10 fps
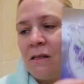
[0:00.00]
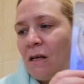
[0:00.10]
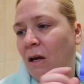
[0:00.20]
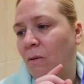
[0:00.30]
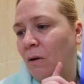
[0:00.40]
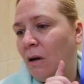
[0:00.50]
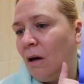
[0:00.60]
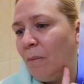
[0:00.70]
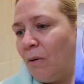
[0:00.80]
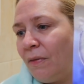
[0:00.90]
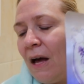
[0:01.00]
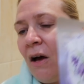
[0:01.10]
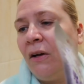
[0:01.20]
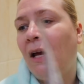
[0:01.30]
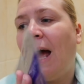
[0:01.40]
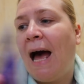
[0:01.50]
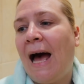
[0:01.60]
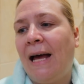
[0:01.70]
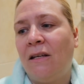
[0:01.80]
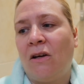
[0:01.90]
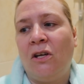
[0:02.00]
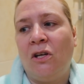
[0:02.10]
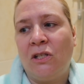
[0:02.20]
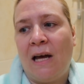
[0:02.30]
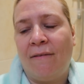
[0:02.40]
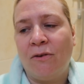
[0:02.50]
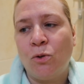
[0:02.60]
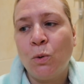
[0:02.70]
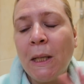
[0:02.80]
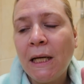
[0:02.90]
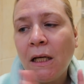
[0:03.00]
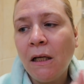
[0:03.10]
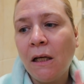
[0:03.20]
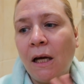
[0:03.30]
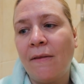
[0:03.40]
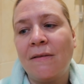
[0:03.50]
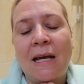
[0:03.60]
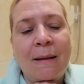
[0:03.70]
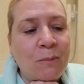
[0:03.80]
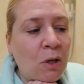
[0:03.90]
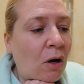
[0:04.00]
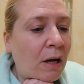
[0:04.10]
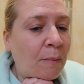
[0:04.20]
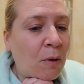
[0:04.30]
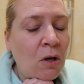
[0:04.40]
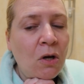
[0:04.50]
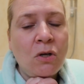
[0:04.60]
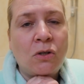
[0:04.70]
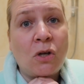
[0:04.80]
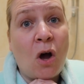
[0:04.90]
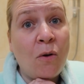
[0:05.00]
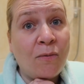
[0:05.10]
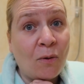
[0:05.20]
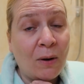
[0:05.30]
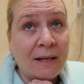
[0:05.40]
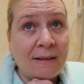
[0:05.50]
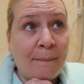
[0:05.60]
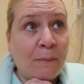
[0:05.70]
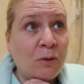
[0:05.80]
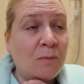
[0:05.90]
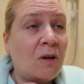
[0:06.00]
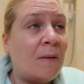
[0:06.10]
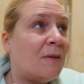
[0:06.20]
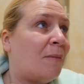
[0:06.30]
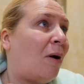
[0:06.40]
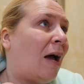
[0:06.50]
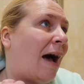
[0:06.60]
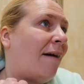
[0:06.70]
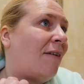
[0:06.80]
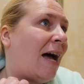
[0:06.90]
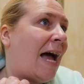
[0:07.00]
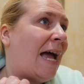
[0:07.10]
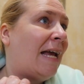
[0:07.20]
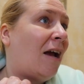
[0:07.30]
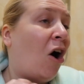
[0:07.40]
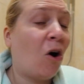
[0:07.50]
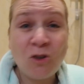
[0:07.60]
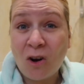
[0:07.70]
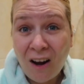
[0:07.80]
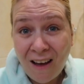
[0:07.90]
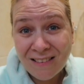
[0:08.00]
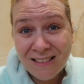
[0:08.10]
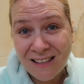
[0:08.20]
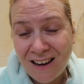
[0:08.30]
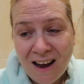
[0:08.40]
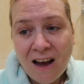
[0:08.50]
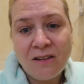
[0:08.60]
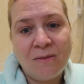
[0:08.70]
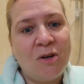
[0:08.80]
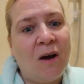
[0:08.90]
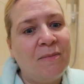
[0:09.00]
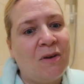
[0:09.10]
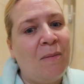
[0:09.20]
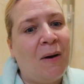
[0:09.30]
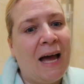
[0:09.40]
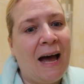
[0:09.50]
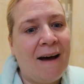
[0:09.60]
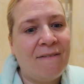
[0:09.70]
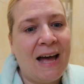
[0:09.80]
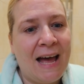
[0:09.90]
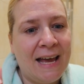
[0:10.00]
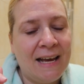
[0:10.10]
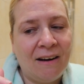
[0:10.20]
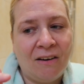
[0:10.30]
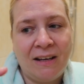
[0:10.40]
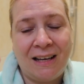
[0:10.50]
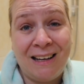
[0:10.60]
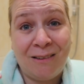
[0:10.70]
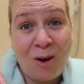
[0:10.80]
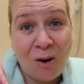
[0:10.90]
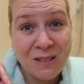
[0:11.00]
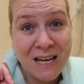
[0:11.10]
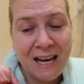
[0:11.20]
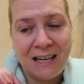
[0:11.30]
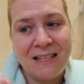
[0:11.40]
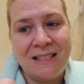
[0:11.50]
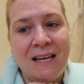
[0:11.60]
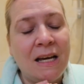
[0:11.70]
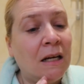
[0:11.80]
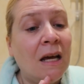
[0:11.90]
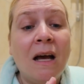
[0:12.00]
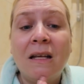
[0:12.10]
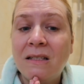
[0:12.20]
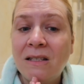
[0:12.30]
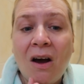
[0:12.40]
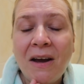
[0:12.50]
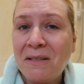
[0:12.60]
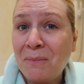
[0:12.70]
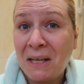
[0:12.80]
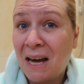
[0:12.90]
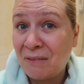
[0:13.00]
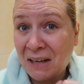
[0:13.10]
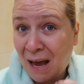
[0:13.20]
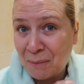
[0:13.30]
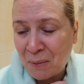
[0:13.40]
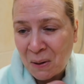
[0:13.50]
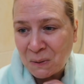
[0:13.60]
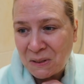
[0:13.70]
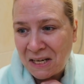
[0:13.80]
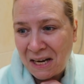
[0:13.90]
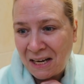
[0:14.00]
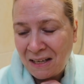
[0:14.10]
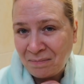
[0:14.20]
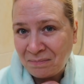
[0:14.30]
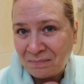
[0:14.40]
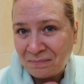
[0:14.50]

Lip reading: So put that on, and I usually have a drink at the same time. So for example, sometimes I might have a hot chocolate, sometimes I might have a little cocktail in a tin. Tonight I'm going to have a chamomile tea.